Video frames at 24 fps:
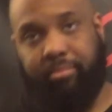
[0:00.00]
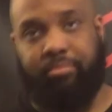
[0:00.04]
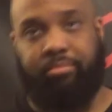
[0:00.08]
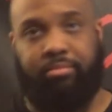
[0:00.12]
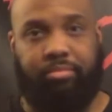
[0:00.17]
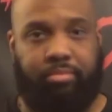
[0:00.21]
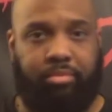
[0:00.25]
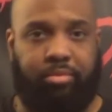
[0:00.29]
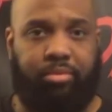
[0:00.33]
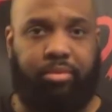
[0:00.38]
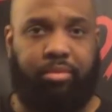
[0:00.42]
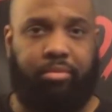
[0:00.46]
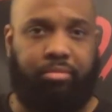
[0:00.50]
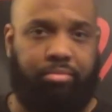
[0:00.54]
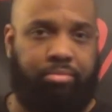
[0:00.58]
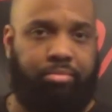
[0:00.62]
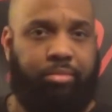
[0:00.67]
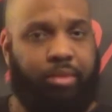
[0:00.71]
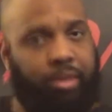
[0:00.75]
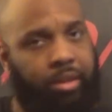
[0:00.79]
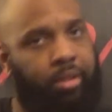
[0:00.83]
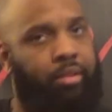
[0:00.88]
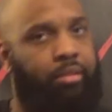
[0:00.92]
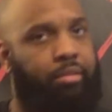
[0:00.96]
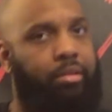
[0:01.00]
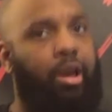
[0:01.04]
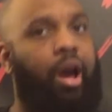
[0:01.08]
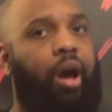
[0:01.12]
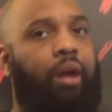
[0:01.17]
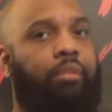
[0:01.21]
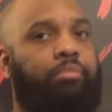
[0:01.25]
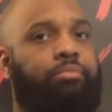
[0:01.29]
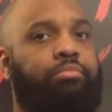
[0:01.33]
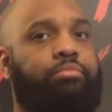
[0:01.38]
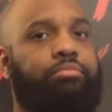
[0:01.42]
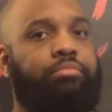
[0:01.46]
So, yeah.
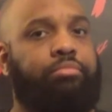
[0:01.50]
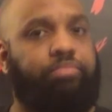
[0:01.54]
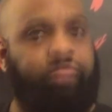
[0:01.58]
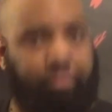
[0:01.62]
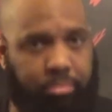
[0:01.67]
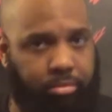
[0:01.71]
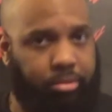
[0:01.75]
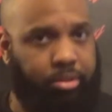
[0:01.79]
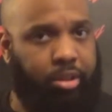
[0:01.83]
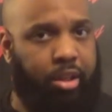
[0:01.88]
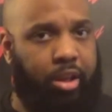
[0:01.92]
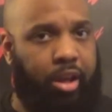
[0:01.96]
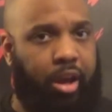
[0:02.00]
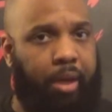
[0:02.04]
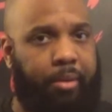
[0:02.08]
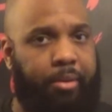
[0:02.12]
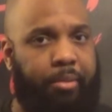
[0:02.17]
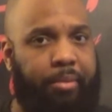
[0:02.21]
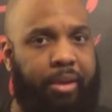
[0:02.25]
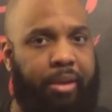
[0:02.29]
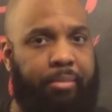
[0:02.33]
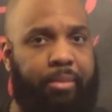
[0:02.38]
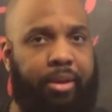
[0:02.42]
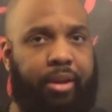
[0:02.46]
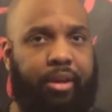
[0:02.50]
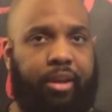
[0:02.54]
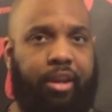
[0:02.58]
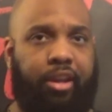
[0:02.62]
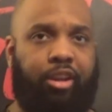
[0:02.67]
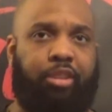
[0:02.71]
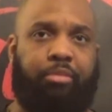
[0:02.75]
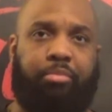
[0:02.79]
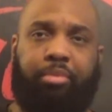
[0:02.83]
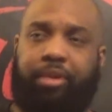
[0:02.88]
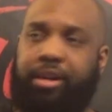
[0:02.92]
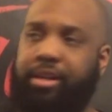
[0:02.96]
I'm your main man,
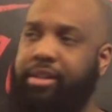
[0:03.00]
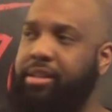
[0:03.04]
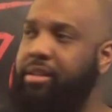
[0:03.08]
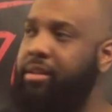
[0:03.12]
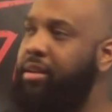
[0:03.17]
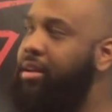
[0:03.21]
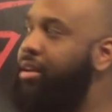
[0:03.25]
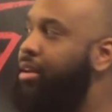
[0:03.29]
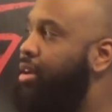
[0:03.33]
Kel Breezy.